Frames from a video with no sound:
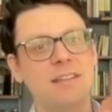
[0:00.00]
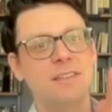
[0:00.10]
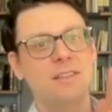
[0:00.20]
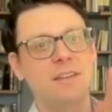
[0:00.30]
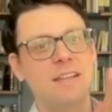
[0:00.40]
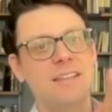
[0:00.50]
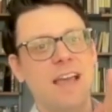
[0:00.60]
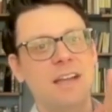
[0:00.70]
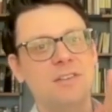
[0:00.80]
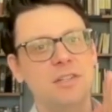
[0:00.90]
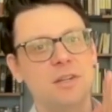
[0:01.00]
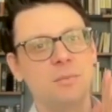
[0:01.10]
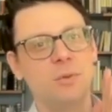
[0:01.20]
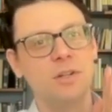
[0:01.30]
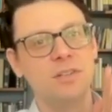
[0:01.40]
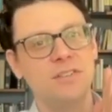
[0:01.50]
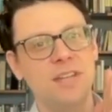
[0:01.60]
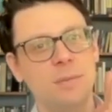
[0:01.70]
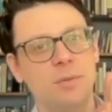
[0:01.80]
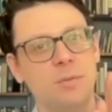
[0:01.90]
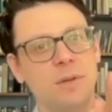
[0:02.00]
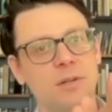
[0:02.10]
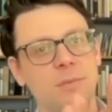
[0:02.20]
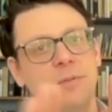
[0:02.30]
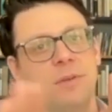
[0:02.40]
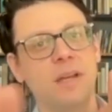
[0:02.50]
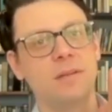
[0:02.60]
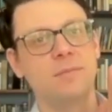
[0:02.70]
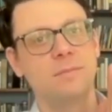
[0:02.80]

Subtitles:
Is that it's actually, you're more stable when you're moving,